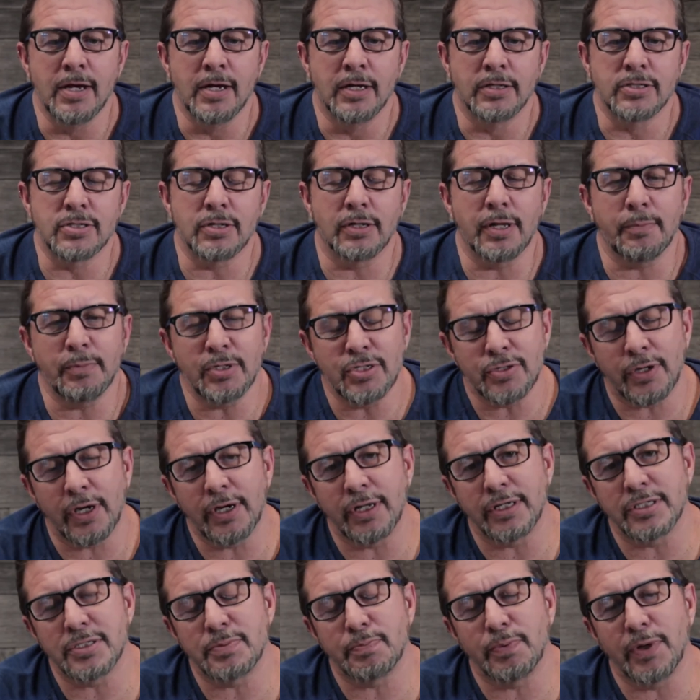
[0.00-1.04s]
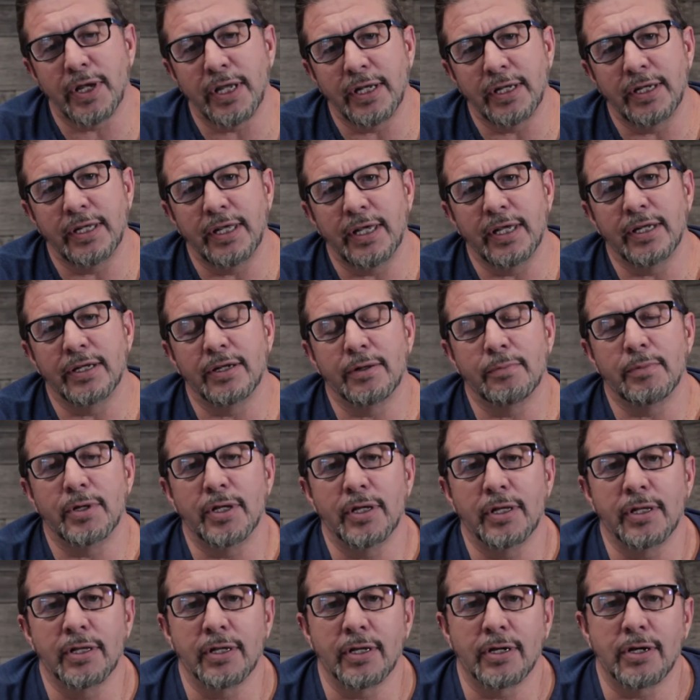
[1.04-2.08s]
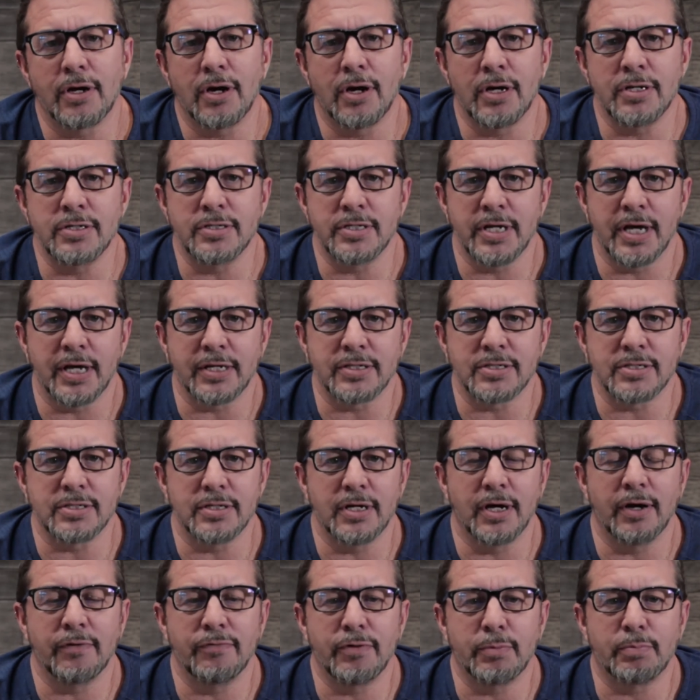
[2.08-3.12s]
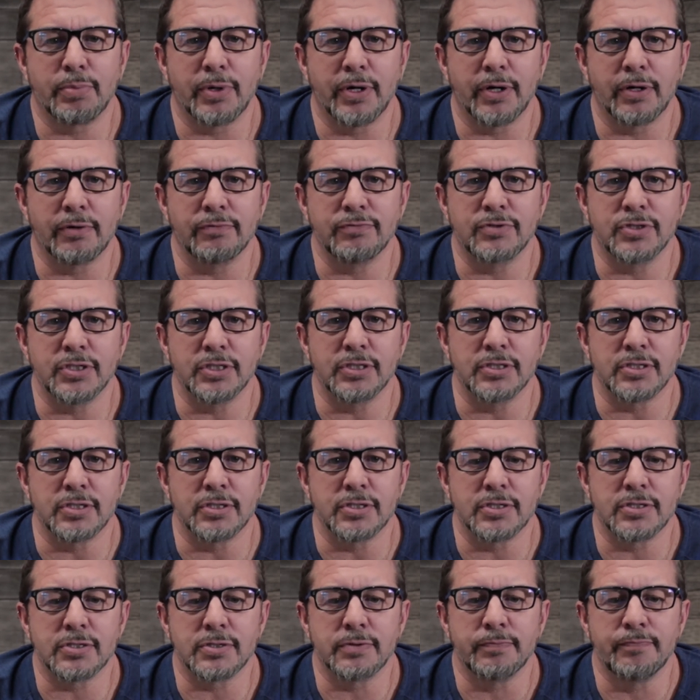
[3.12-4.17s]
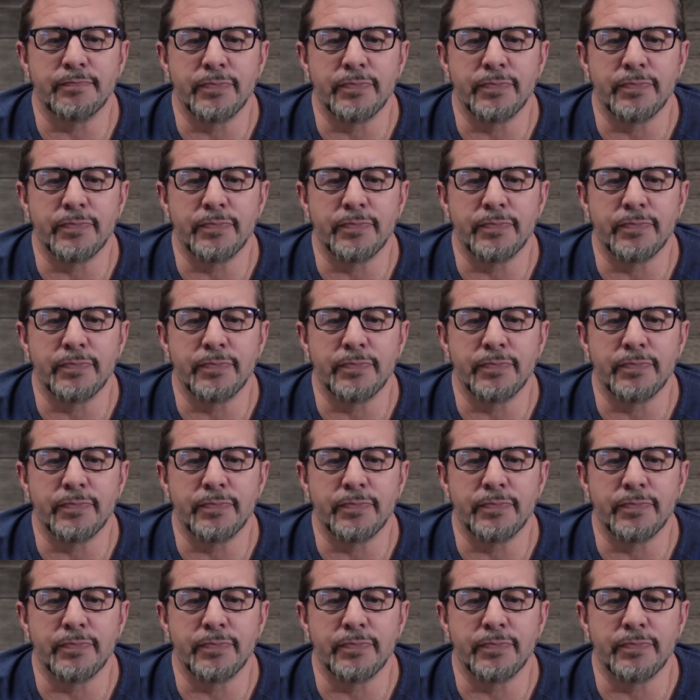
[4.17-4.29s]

So let me try to explain kingdom in the context of the prayer of Jesus.